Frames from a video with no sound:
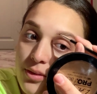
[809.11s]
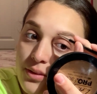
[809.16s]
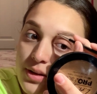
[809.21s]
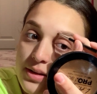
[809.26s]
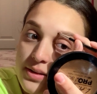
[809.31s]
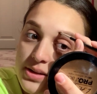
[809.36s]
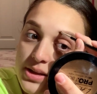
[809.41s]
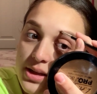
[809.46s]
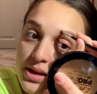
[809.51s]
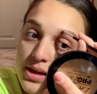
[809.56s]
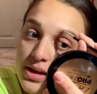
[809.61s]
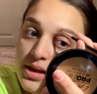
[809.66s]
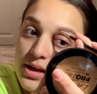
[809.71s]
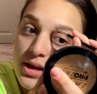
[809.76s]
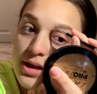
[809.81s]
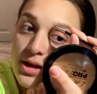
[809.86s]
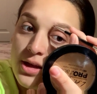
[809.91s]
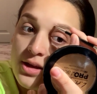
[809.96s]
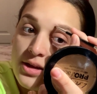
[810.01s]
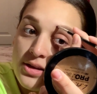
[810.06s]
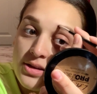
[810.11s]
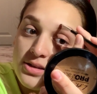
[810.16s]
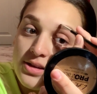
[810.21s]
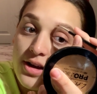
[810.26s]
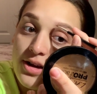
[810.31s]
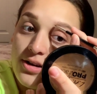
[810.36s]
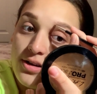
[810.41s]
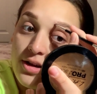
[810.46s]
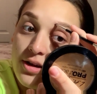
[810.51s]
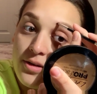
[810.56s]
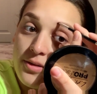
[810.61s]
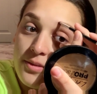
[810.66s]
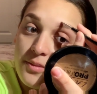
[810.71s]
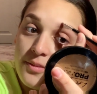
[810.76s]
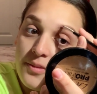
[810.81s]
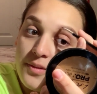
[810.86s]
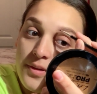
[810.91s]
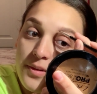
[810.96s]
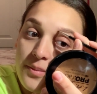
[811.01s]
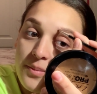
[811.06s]
reason. So I don't know,
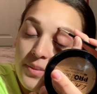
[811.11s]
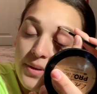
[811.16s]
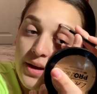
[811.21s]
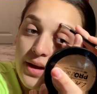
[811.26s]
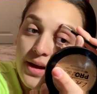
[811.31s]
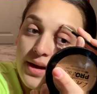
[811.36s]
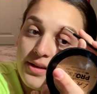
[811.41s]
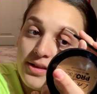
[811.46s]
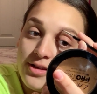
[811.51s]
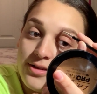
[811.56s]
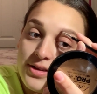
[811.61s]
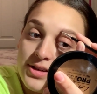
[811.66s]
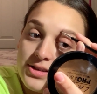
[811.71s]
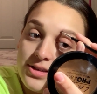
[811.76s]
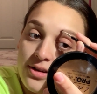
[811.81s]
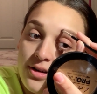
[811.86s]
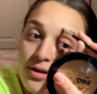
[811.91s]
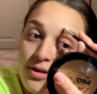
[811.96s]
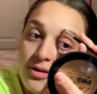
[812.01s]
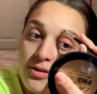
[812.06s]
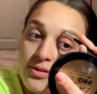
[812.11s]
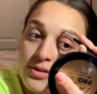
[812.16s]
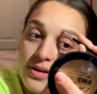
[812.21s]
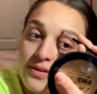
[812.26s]
but to each their own.